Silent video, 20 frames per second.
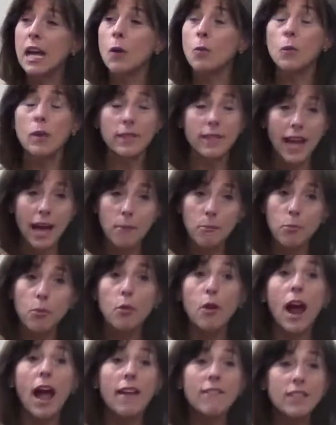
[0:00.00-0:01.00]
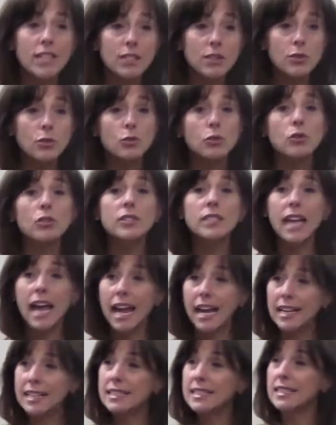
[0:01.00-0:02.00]
when that private school
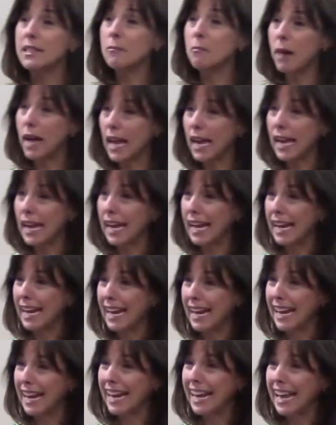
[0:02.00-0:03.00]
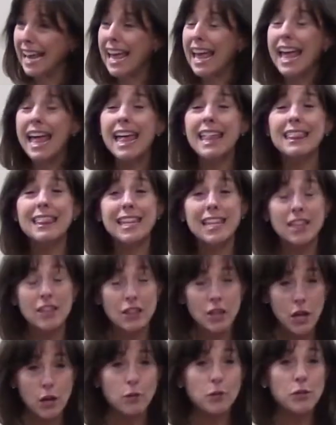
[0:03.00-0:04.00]
takes the money,
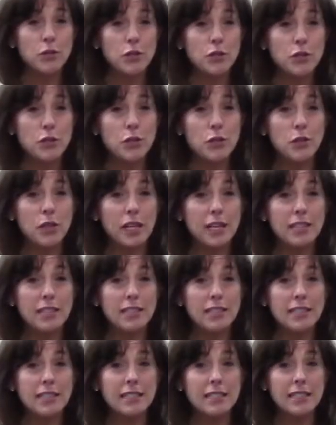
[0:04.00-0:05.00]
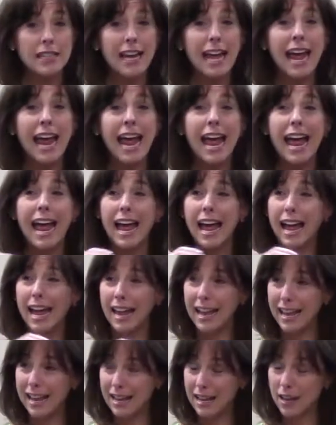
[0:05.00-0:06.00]
then those students
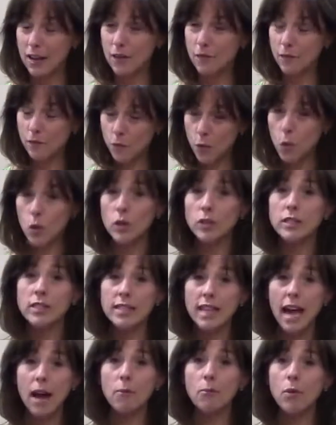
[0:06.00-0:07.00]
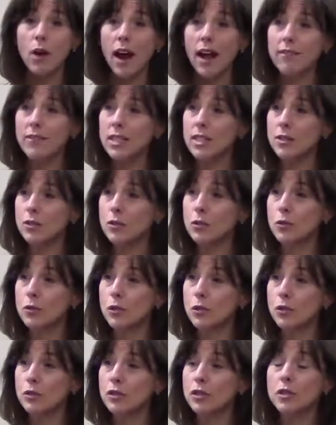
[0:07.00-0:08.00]
force that private
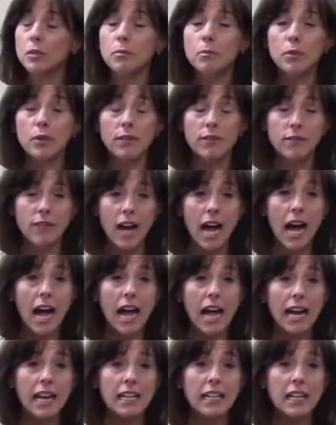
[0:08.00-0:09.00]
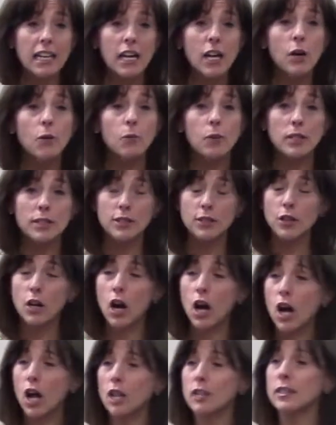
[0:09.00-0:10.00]
school to provide what's
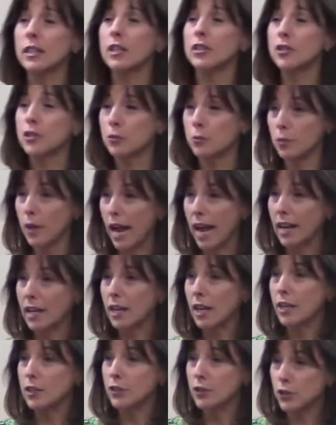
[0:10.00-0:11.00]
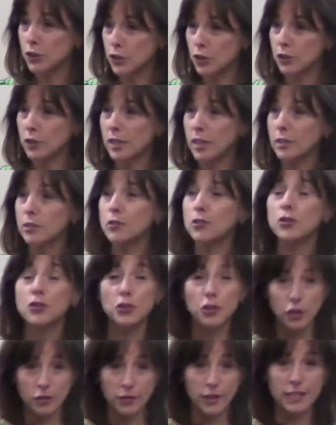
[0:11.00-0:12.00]
called direct student
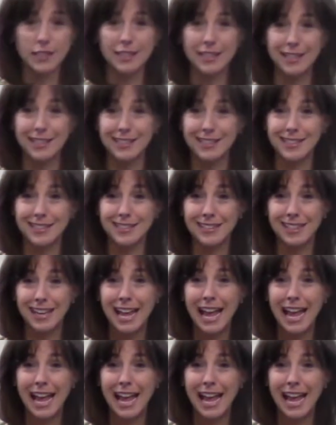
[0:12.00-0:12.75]
services.